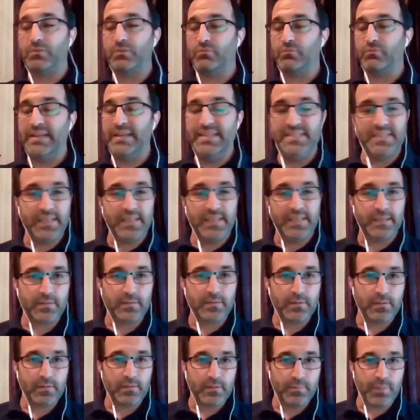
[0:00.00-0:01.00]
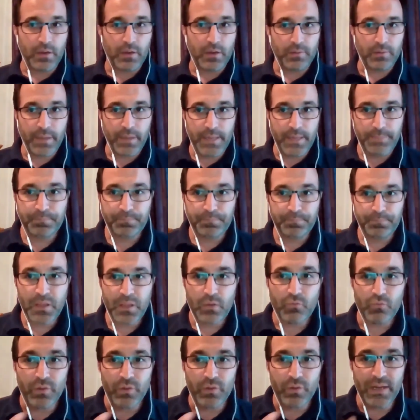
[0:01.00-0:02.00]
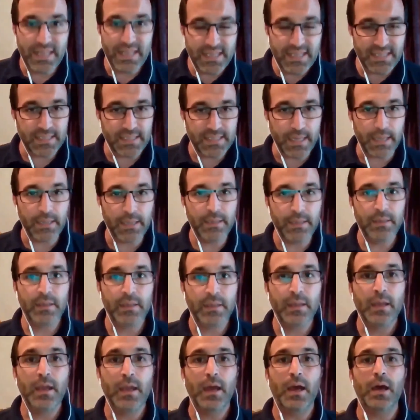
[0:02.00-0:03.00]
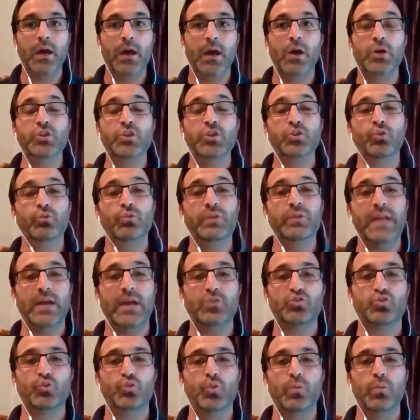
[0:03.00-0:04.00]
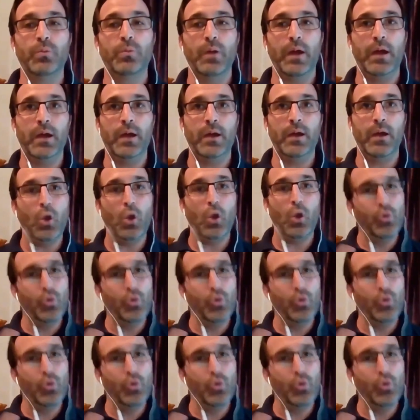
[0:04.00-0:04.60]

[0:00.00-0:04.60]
releasing, pardon me, releasing uh, your natural uh,